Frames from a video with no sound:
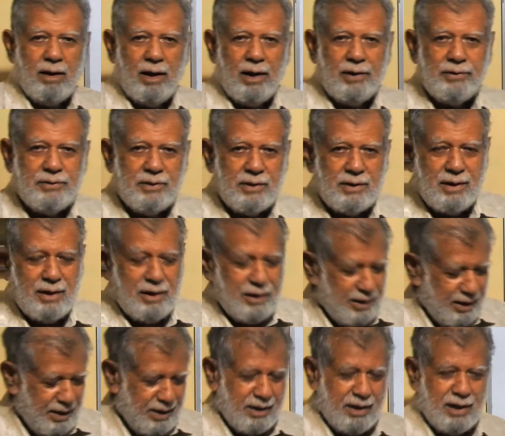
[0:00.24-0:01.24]
Hi children,
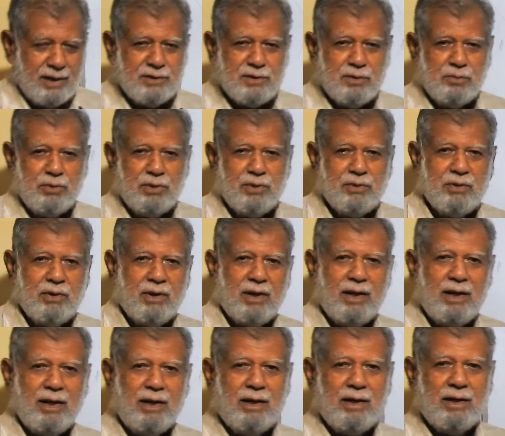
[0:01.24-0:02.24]
nice to meet you
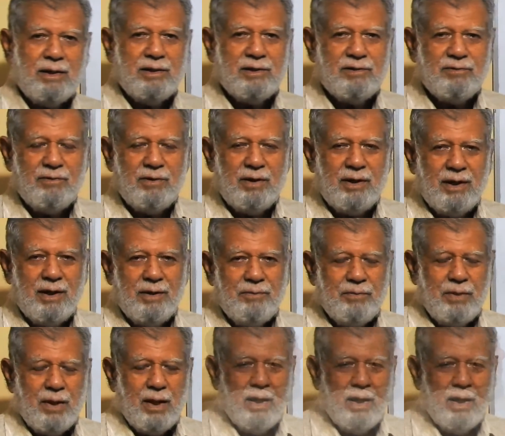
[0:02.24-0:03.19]
again this week.